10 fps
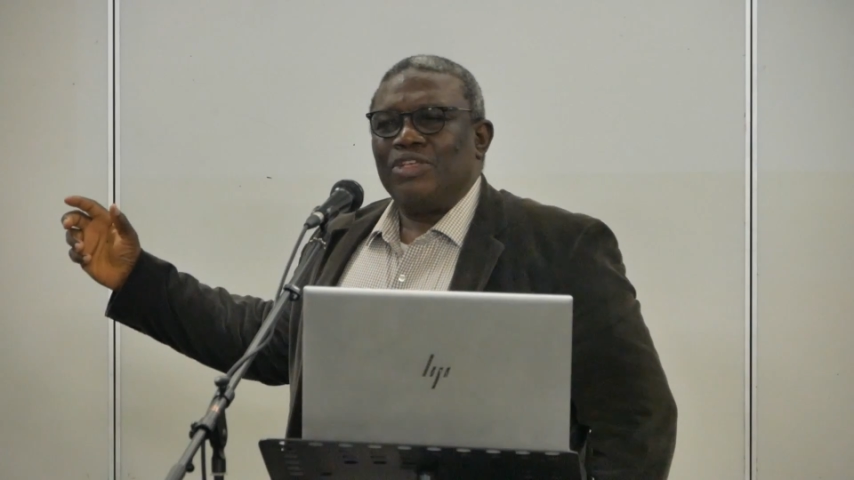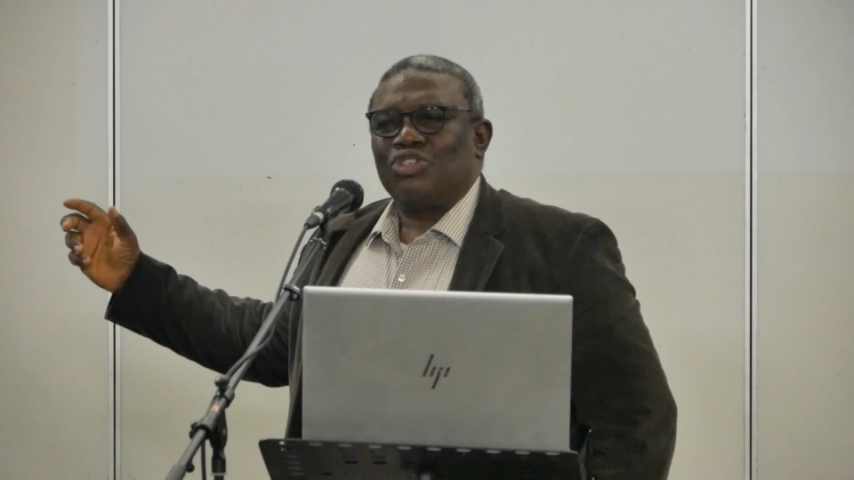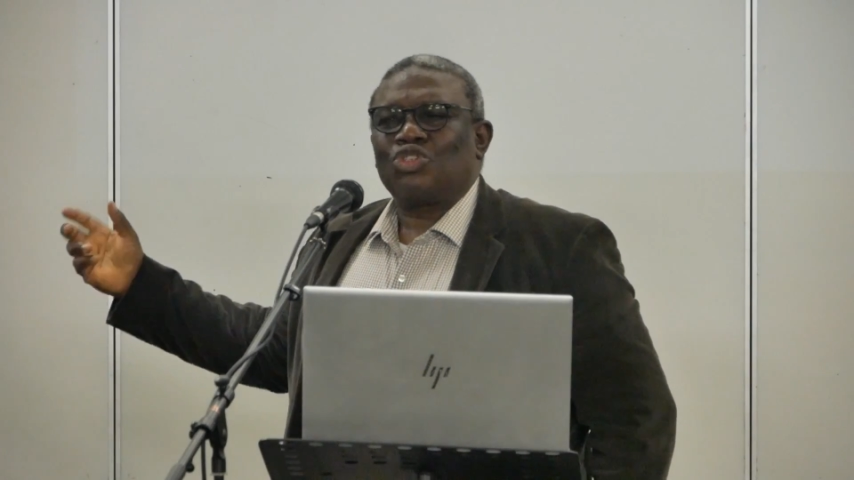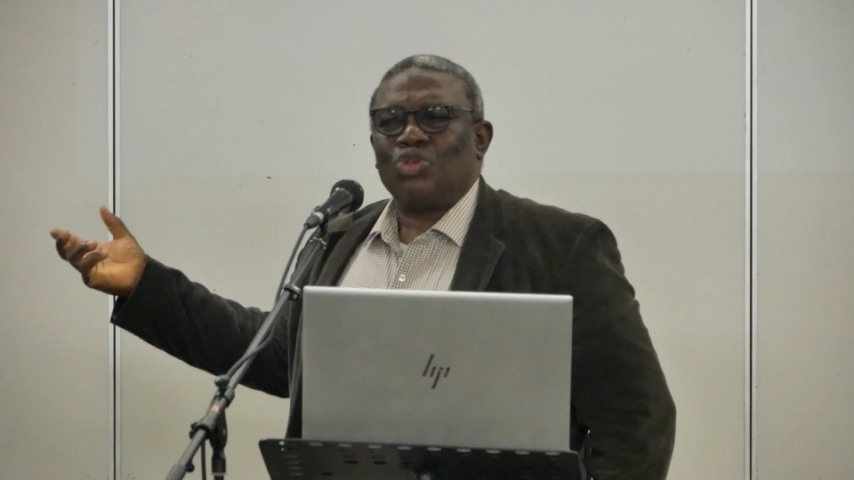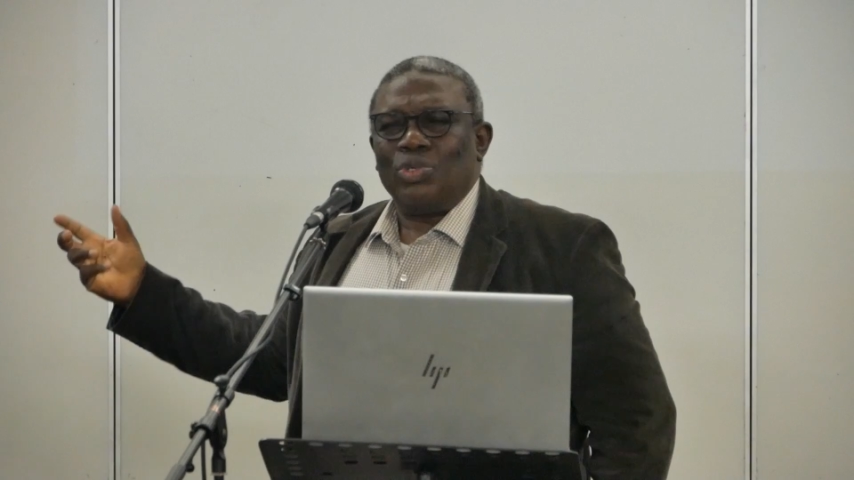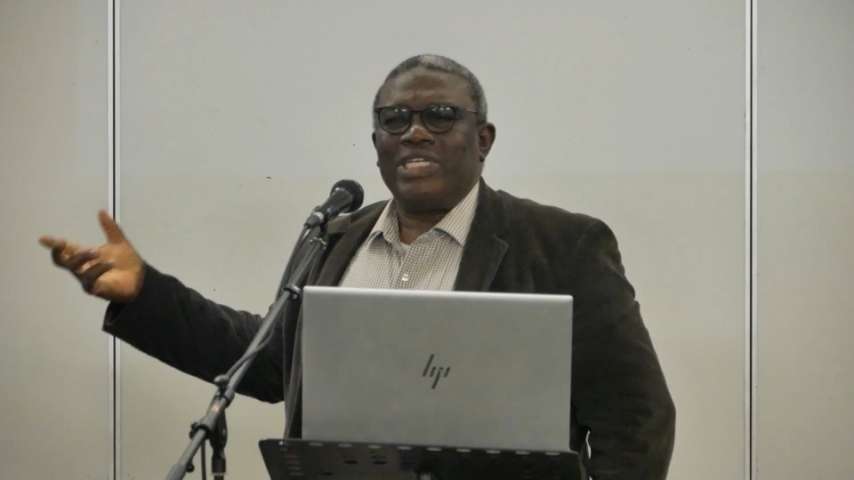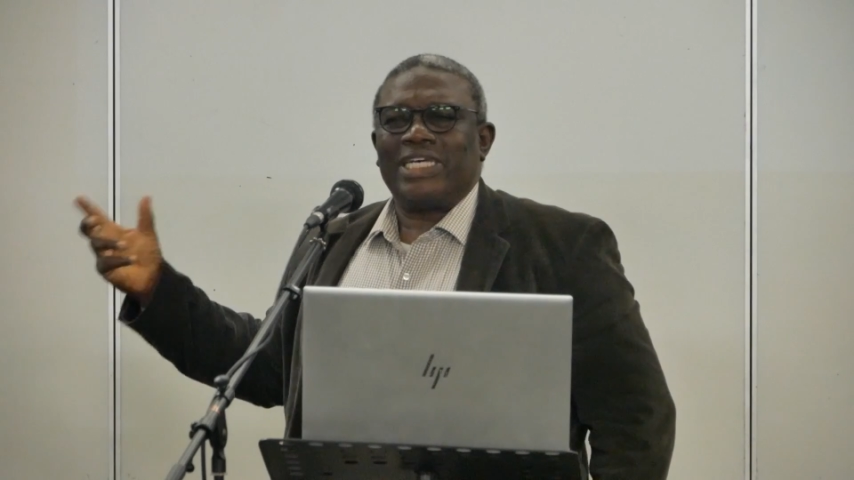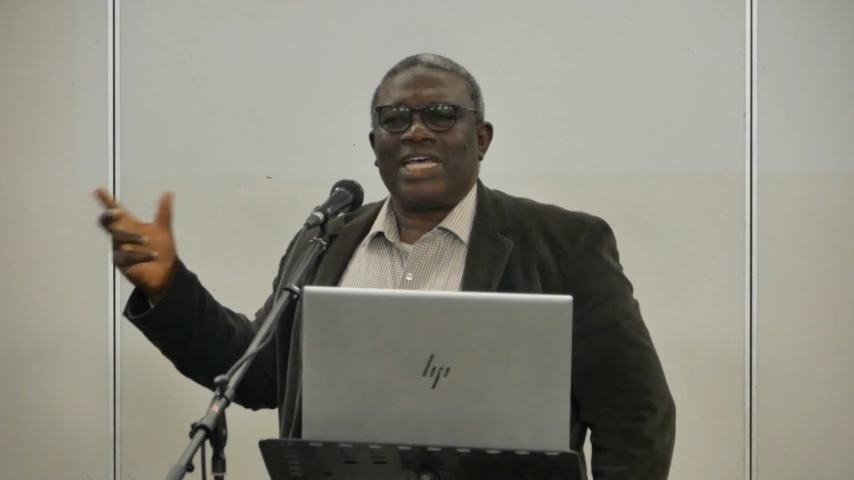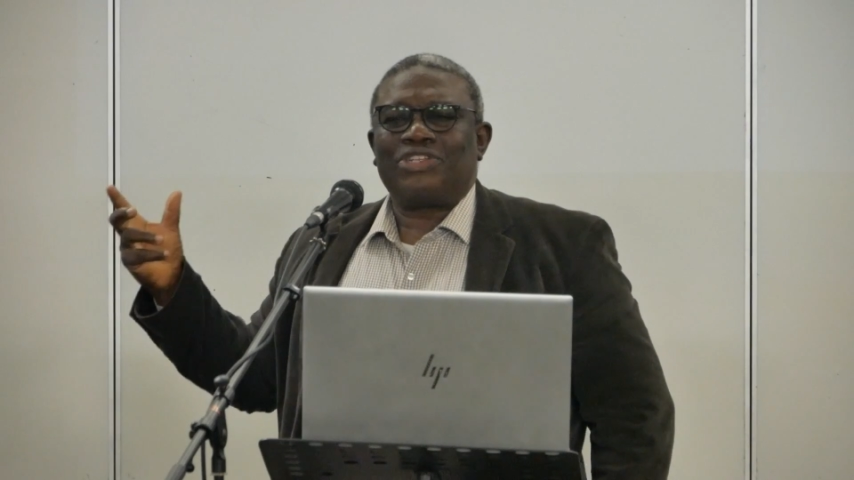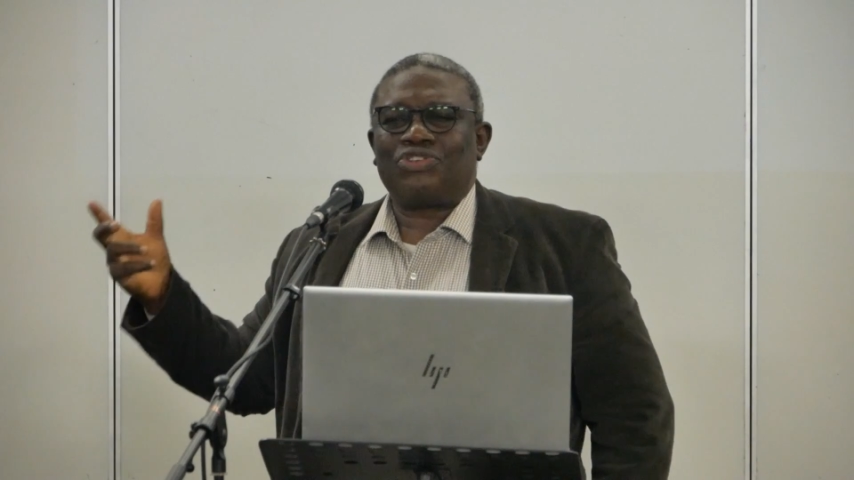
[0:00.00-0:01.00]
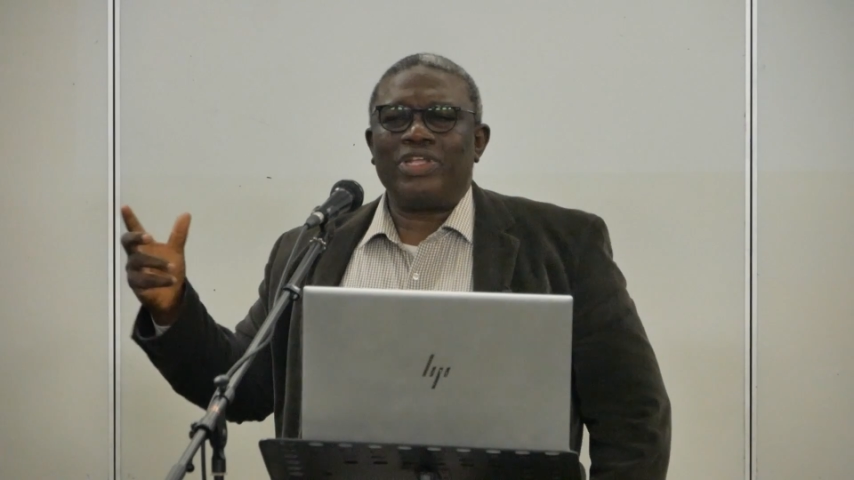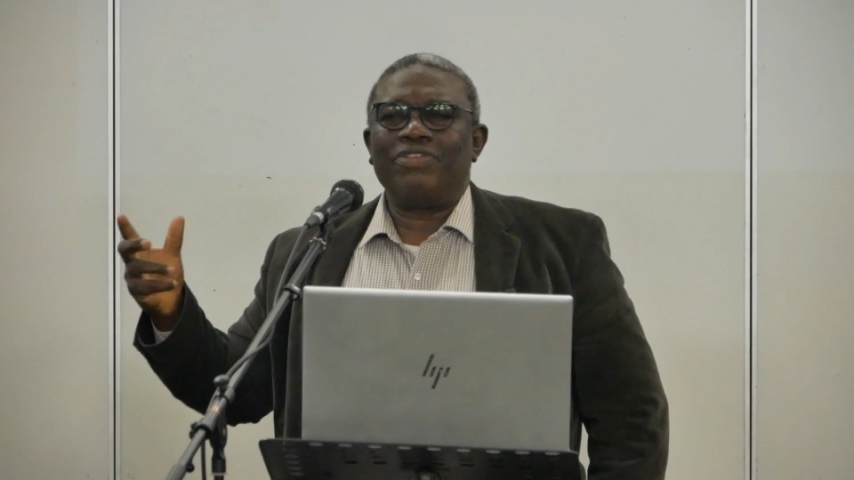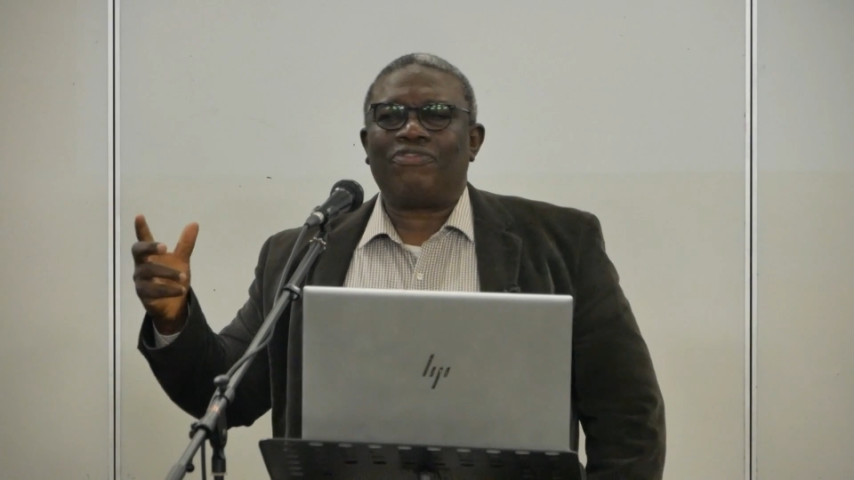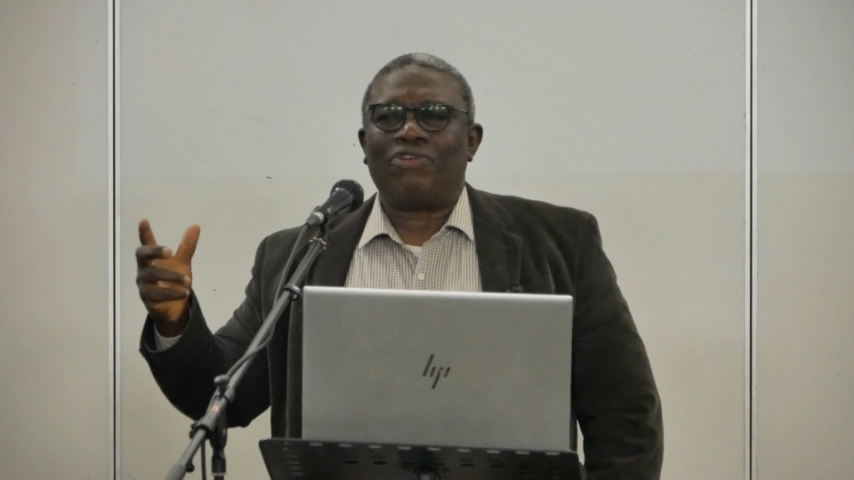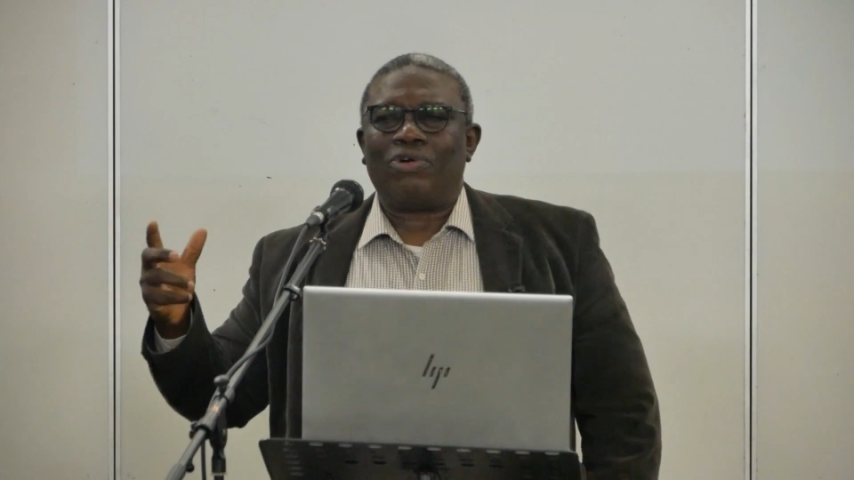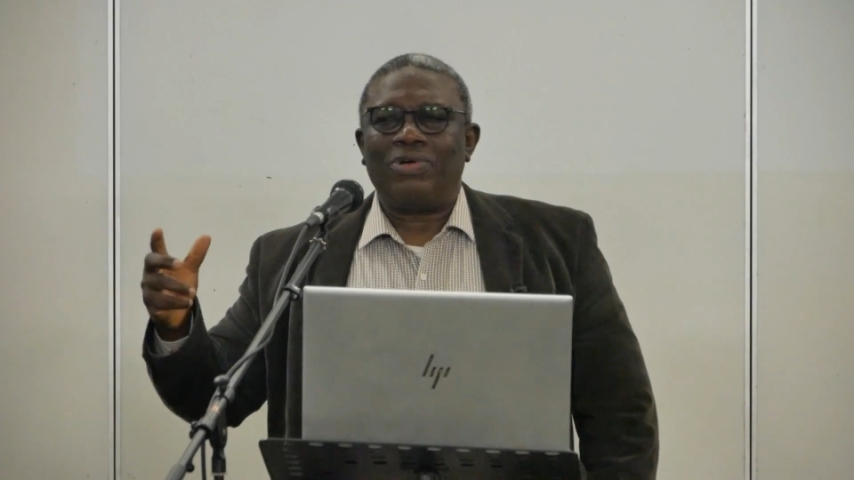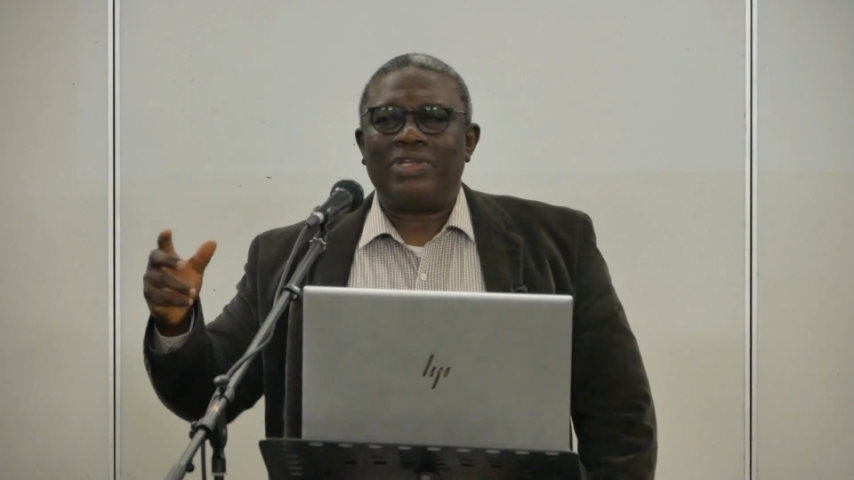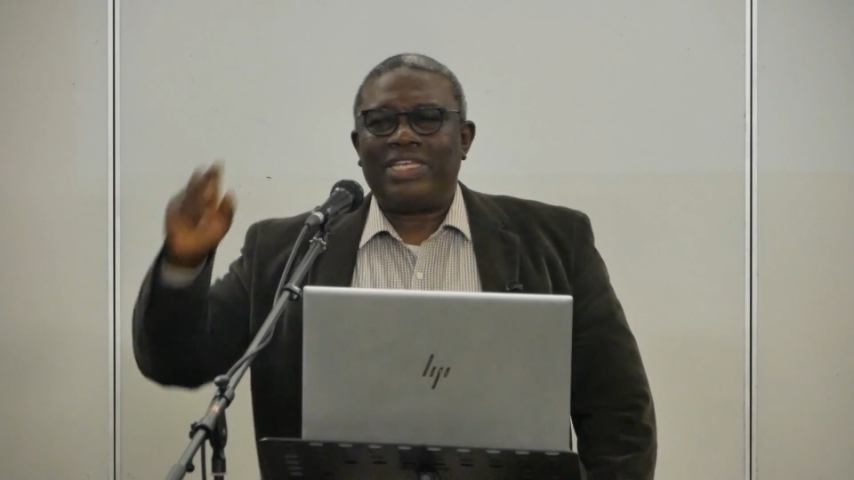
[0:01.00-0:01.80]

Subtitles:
soldiers are trained for